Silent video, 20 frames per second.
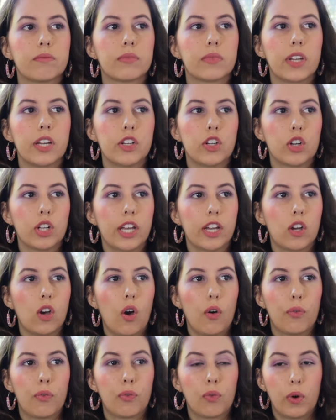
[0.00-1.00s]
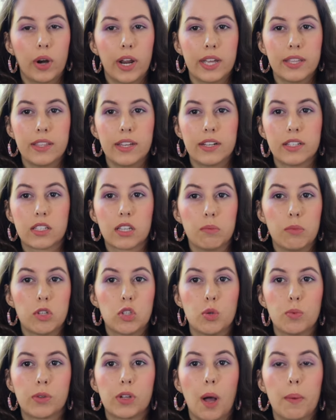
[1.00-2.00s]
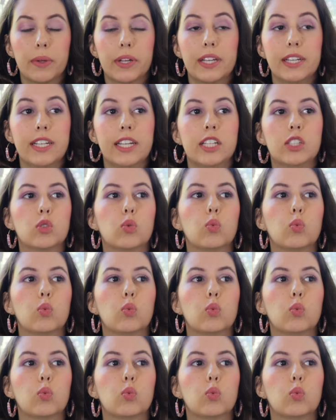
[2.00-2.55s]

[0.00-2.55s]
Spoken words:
and you're like afraid that it's gonna be too complicated, it's